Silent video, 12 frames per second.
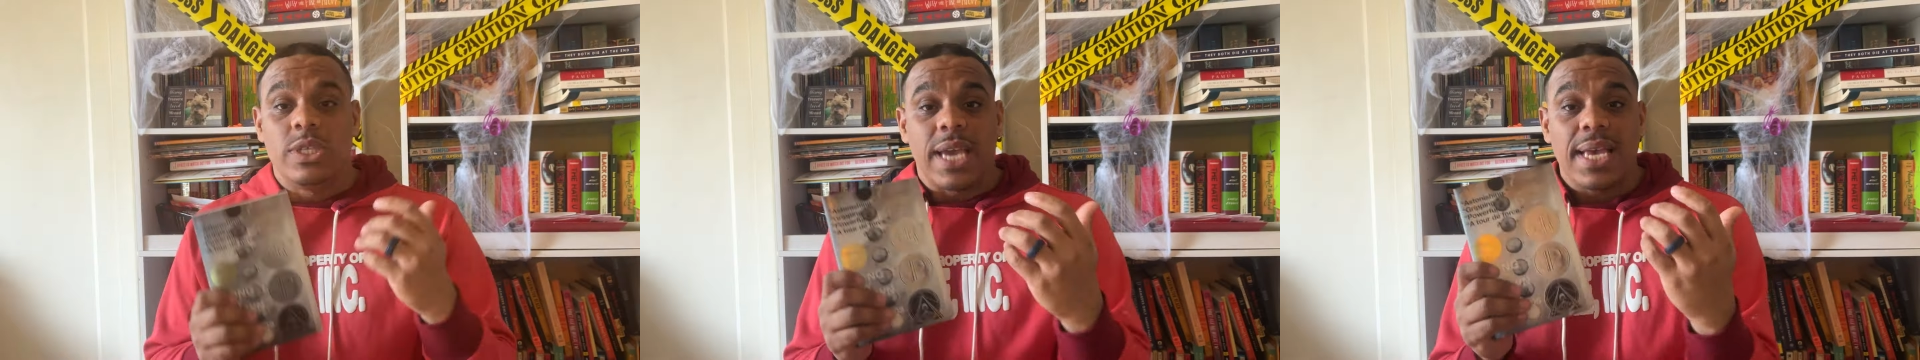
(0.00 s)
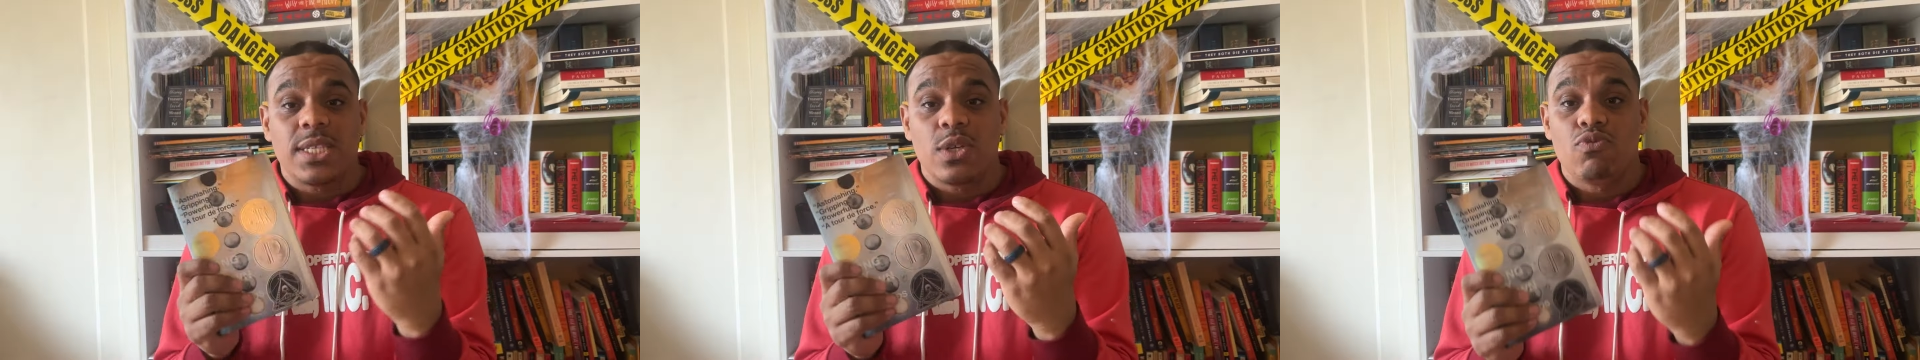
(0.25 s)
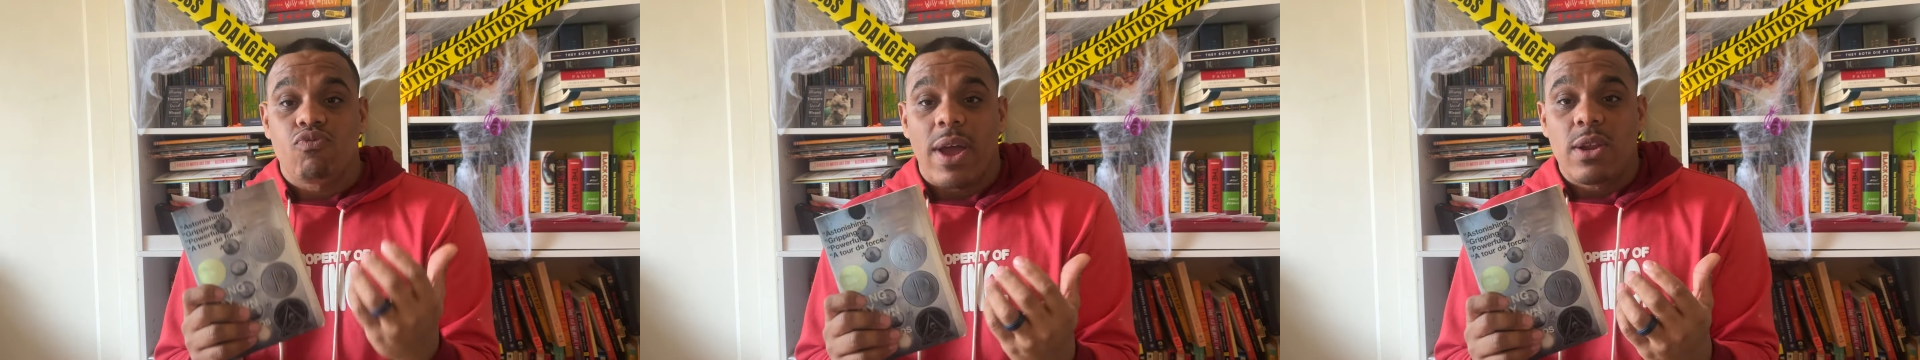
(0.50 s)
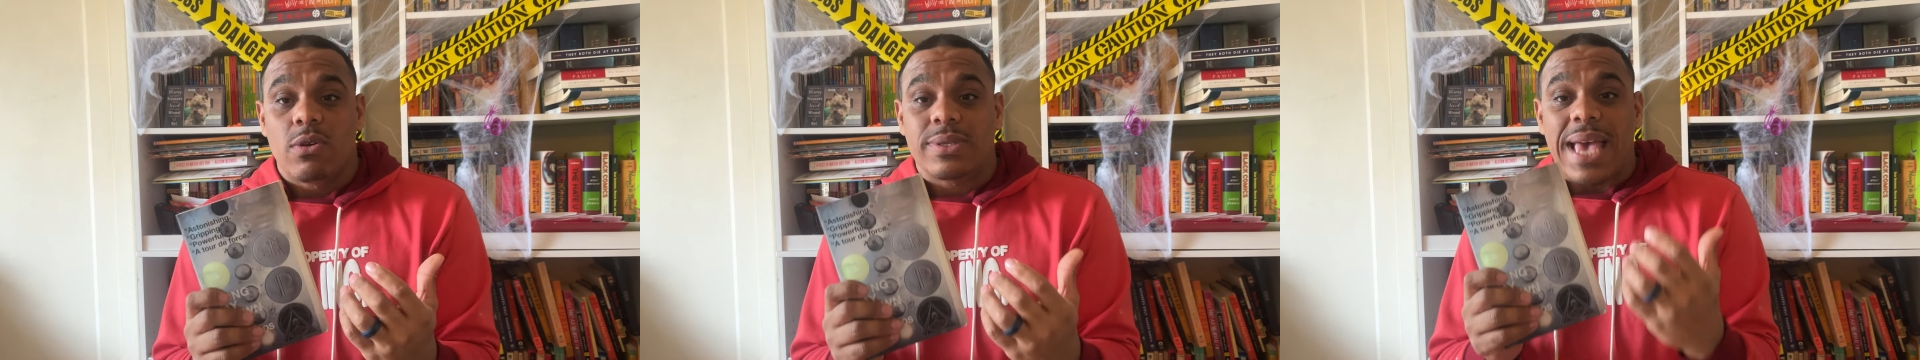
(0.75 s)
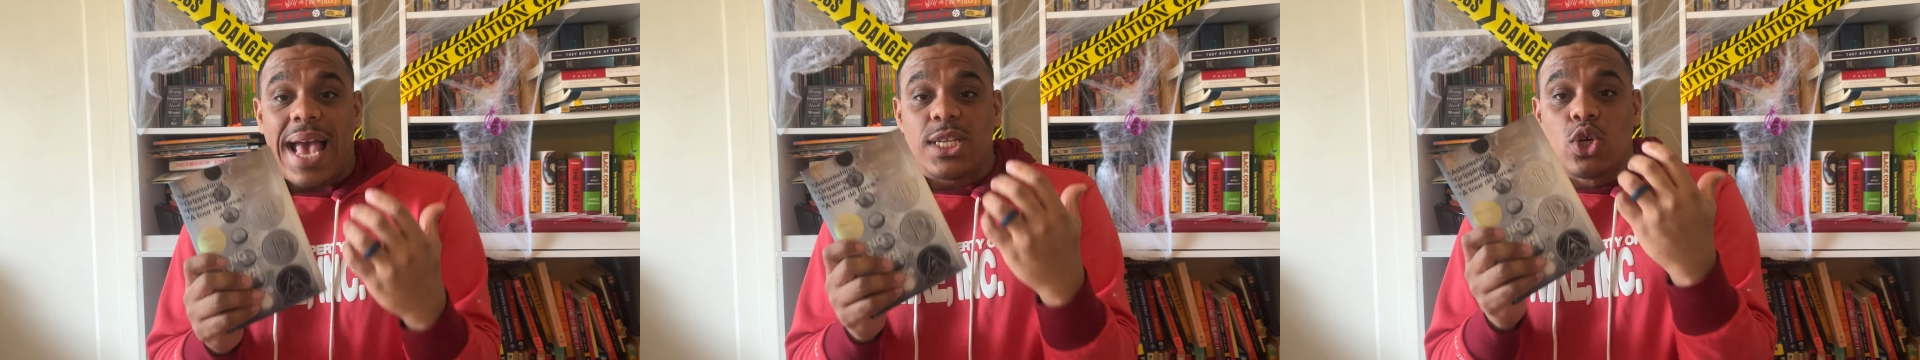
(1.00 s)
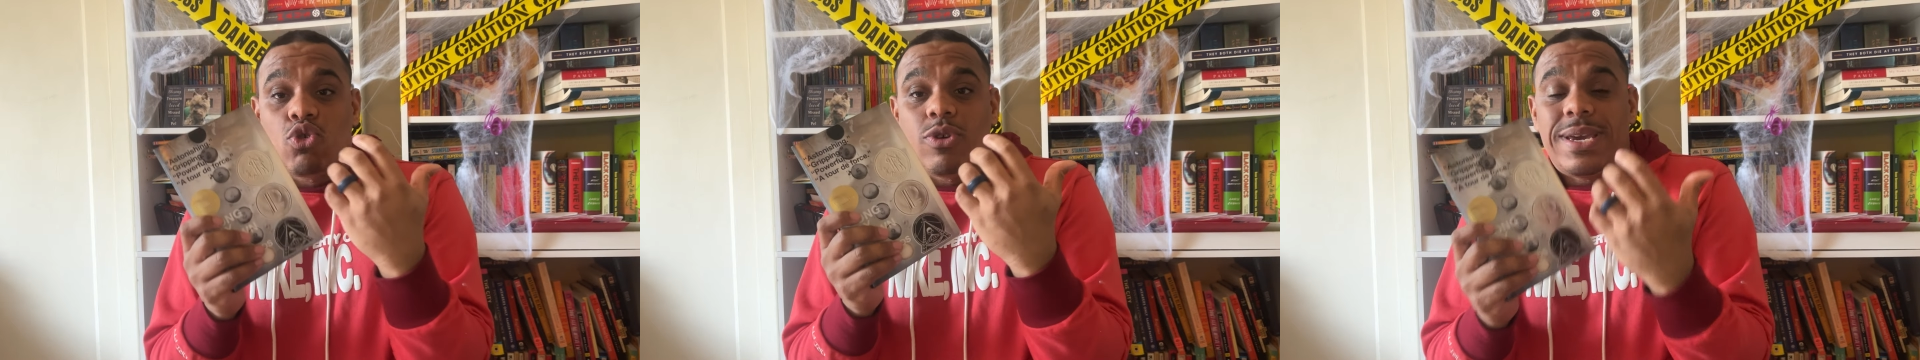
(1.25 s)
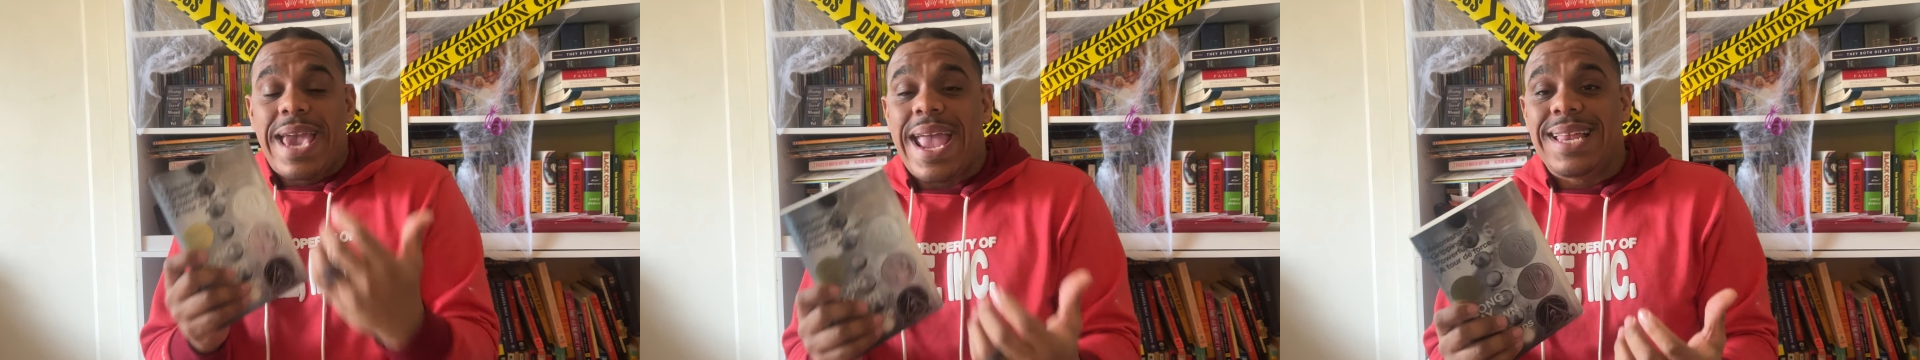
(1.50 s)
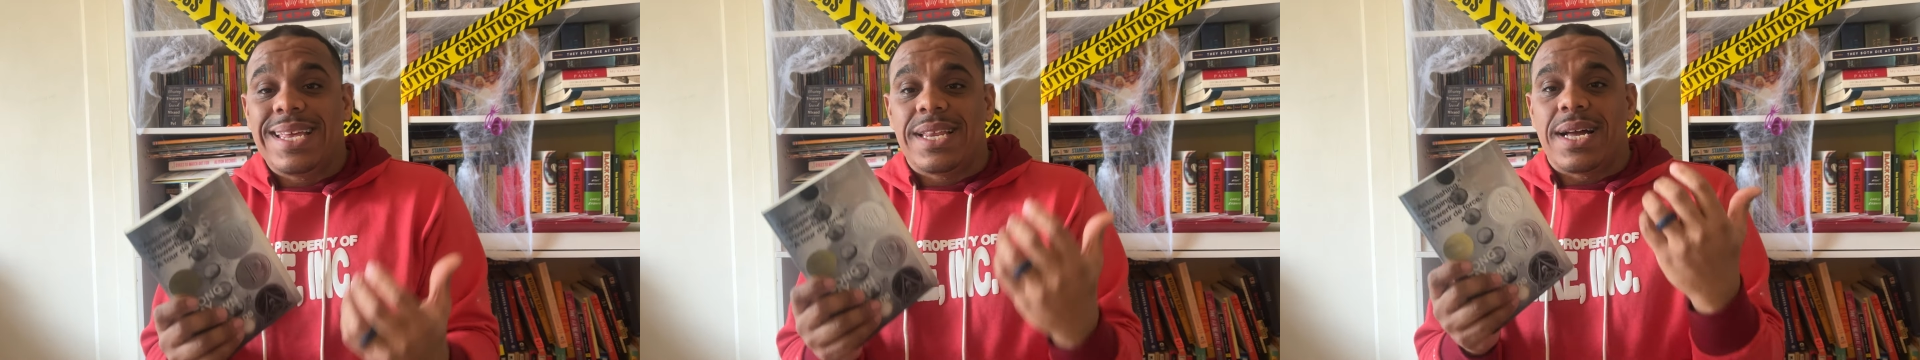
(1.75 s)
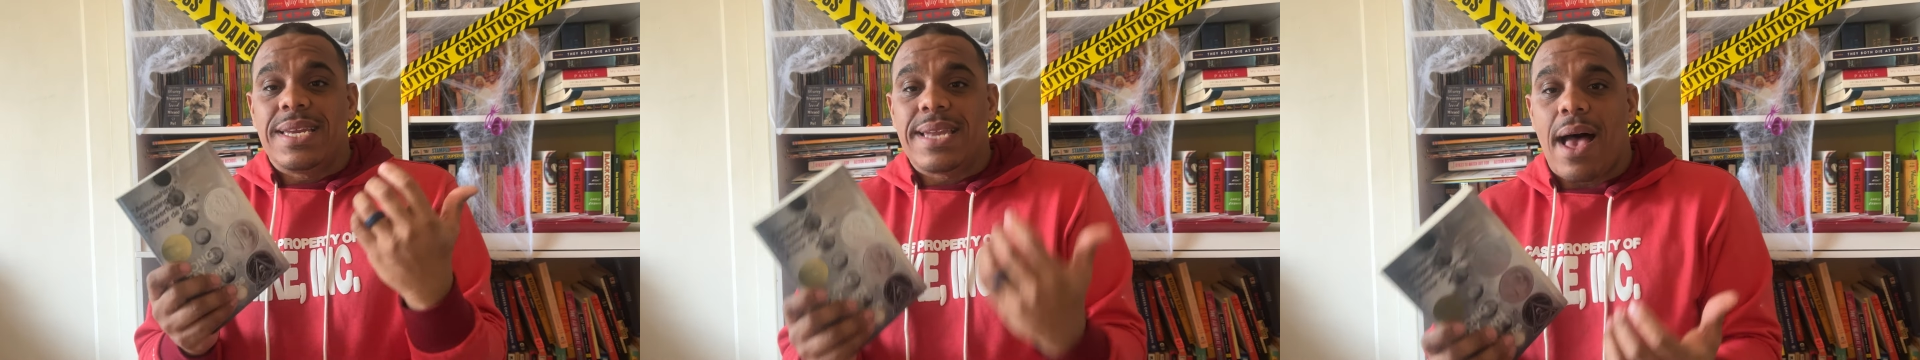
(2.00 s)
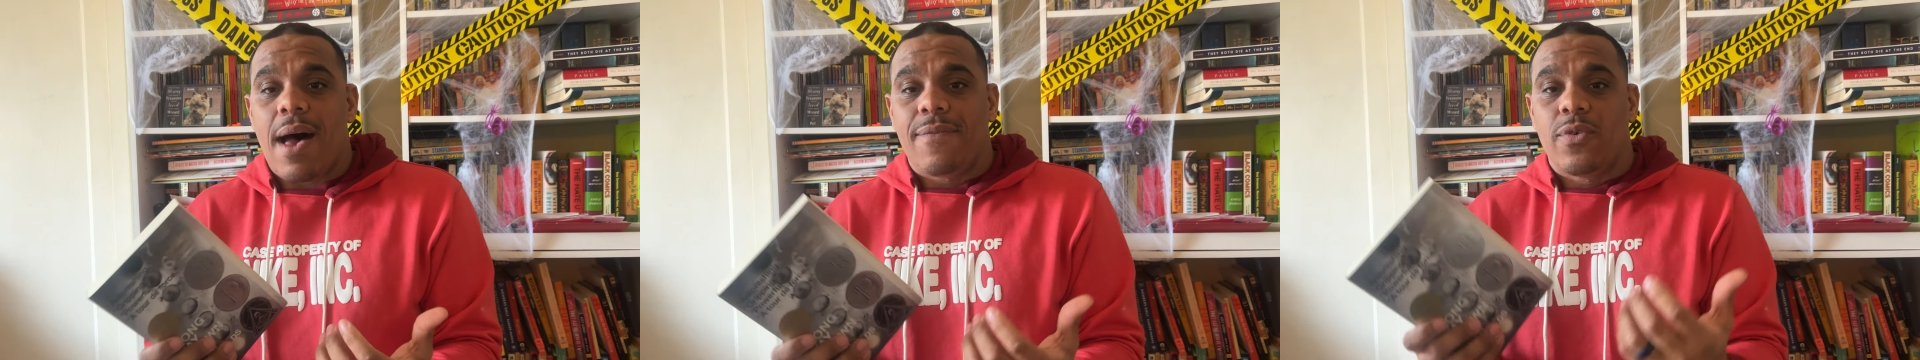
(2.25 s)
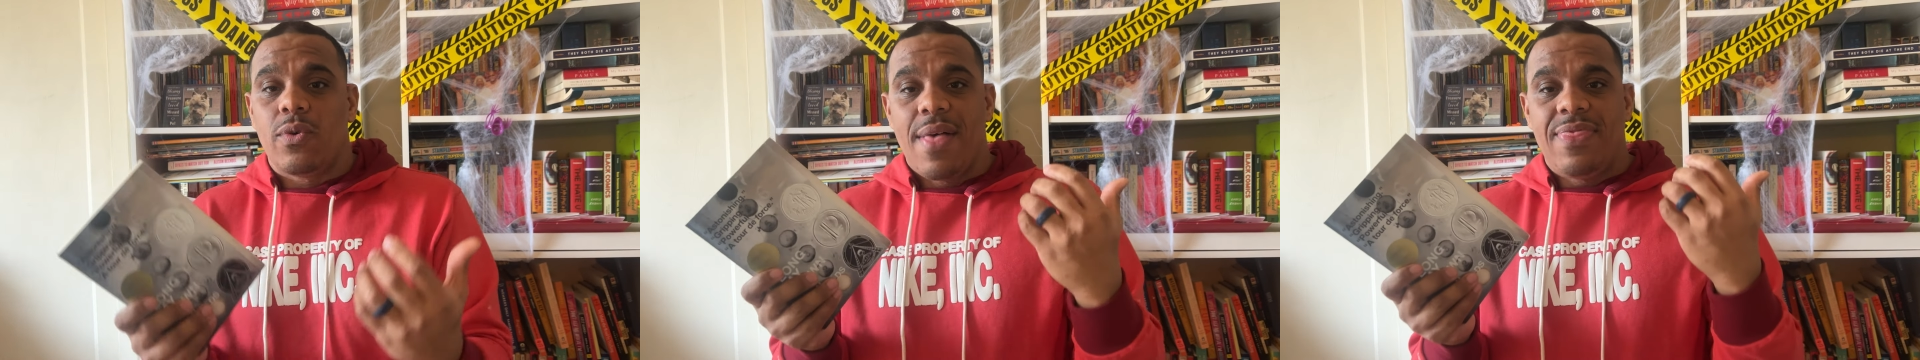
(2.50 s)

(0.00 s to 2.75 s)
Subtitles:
Jason Reynolds has created a novel